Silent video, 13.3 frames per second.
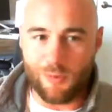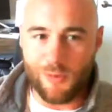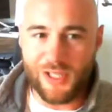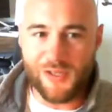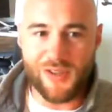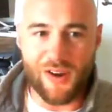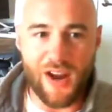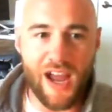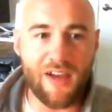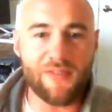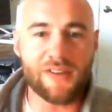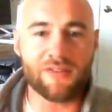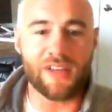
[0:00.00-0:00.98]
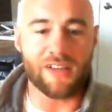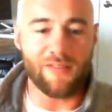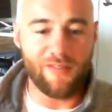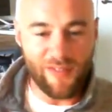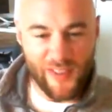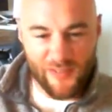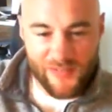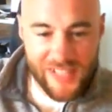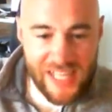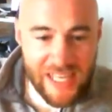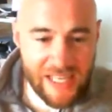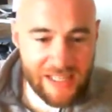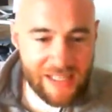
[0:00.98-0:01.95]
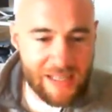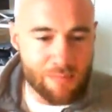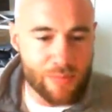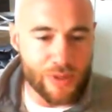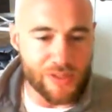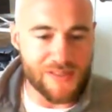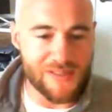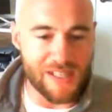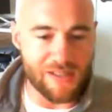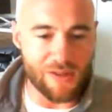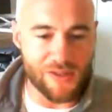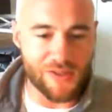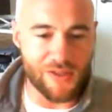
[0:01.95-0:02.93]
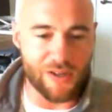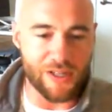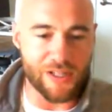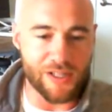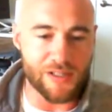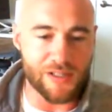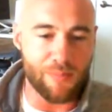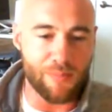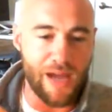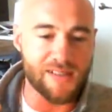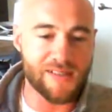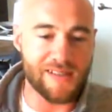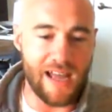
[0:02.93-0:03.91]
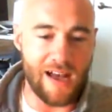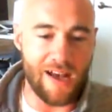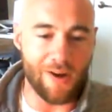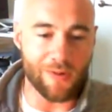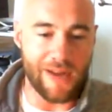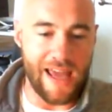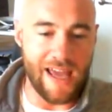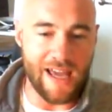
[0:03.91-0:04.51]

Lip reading: When you start having like 15 inputs that you're starting to pass down,